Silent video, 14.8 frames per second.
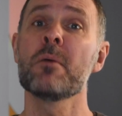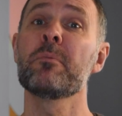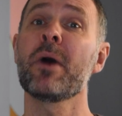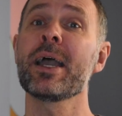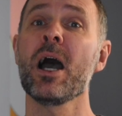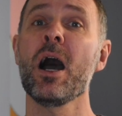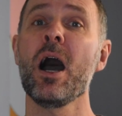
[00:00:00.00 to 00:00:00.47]

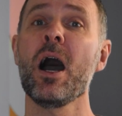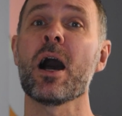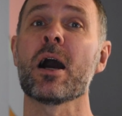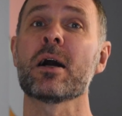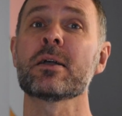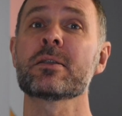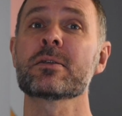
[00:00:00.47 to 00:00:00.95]
My
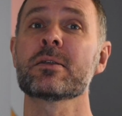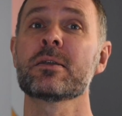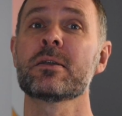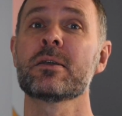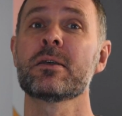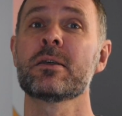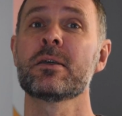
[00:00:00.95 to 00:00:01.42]
heart
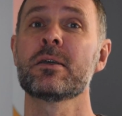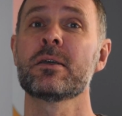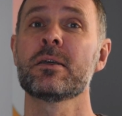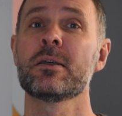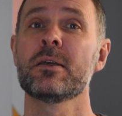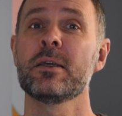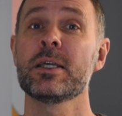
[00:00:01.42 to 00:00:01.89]

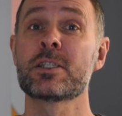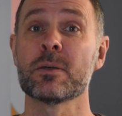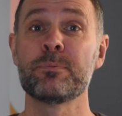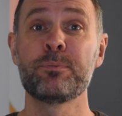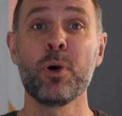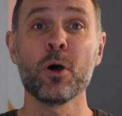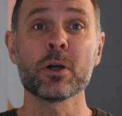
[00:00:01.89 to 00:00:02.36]
is a
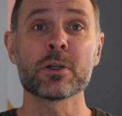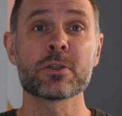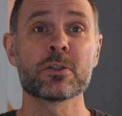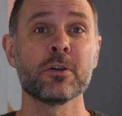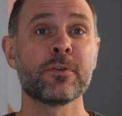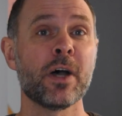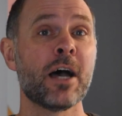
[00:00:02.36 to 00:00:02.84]

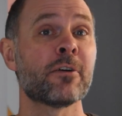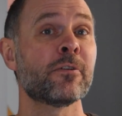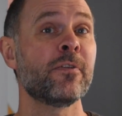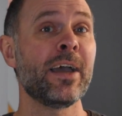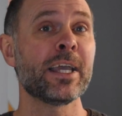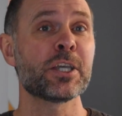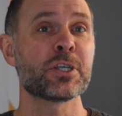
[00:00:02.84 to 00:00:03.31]
box of
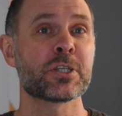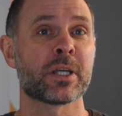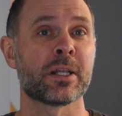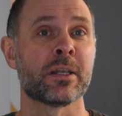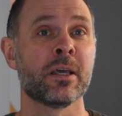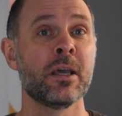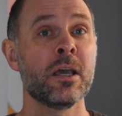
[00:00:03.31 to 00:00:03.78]

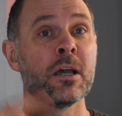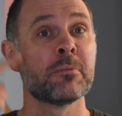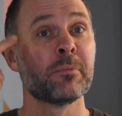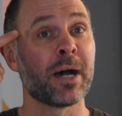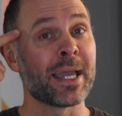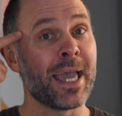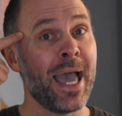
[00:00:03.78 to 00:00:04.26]
affection.
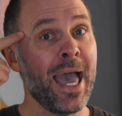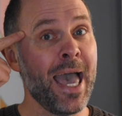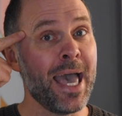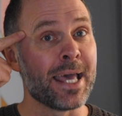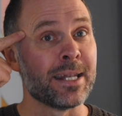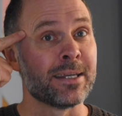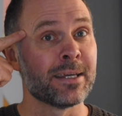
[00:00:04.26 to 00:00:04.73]
My
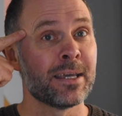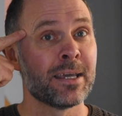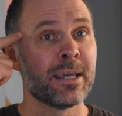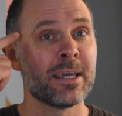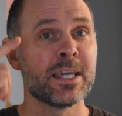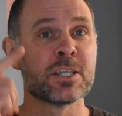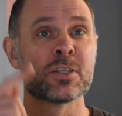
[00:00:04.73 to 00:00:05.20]
head
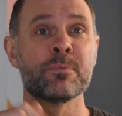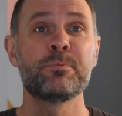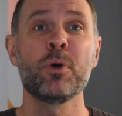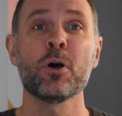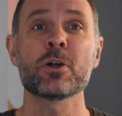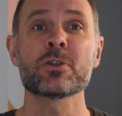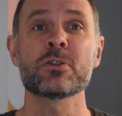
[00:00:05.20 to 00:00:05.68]
is a
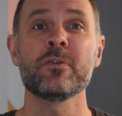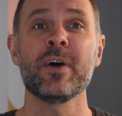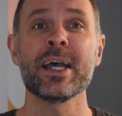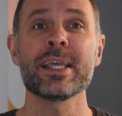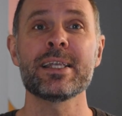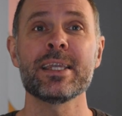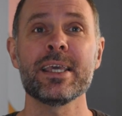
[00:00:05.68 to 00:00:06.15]
box of
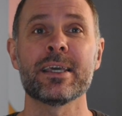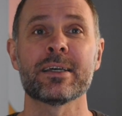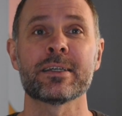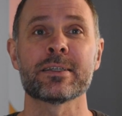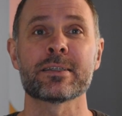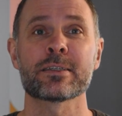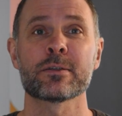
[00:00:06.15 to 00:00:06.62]

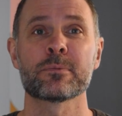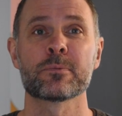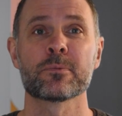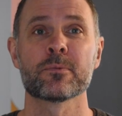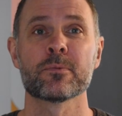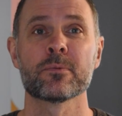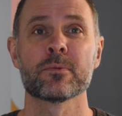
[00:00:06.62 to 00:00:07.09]
ideas.
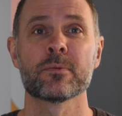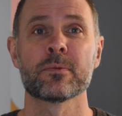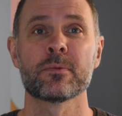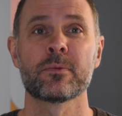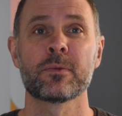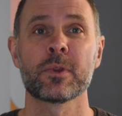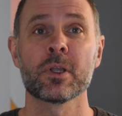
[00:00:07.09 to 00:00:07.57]

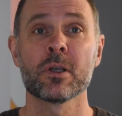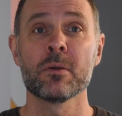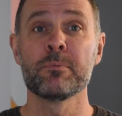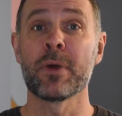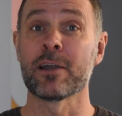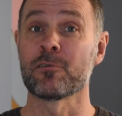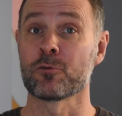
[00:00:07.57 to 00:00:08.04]

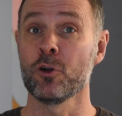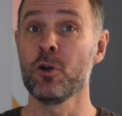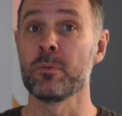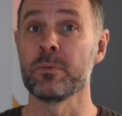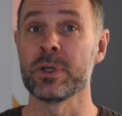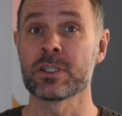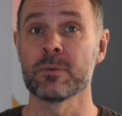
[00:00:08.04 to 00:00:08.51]
My
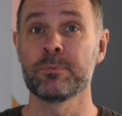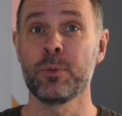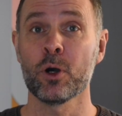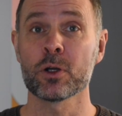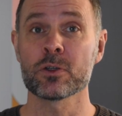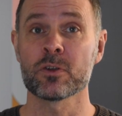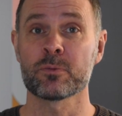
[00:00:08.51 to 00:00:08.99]
room is a
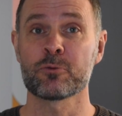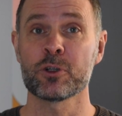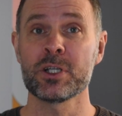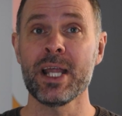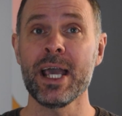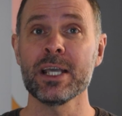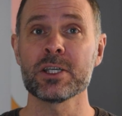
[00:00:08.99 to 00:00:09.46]
box of
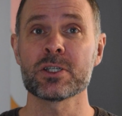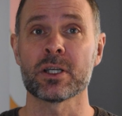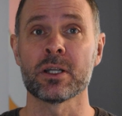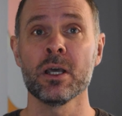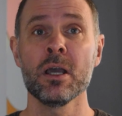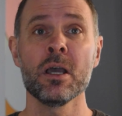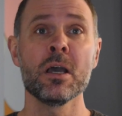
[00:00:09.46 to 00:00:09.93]

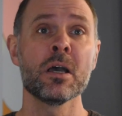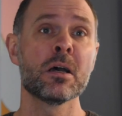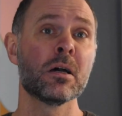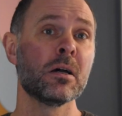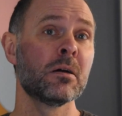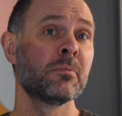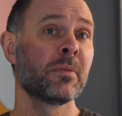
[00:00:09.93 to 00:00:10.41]
protection.
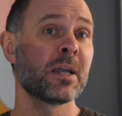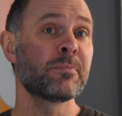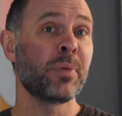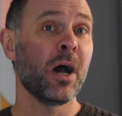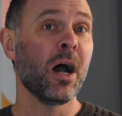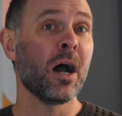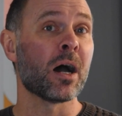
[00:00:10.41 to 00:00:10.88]
My
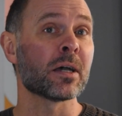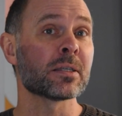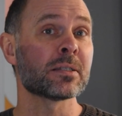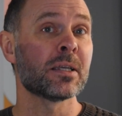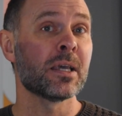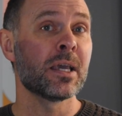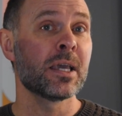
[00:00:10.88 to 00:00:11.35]

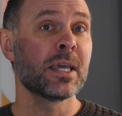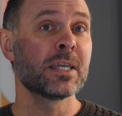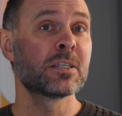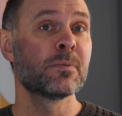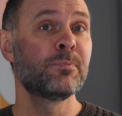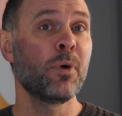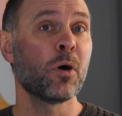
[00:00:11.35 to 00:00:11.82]
past
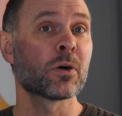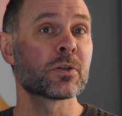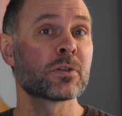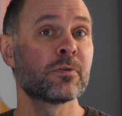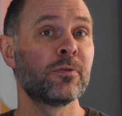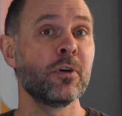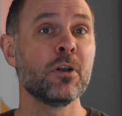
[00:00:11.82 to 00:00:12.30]
is a
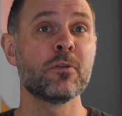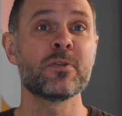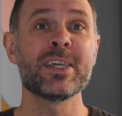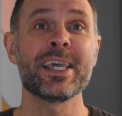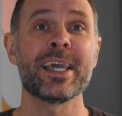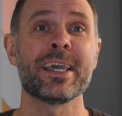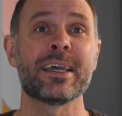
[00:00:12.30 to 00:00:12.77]
box full of
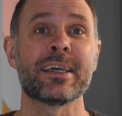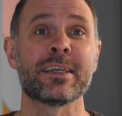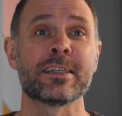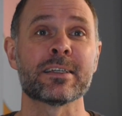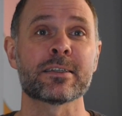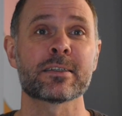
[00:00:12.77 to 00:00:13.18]
years.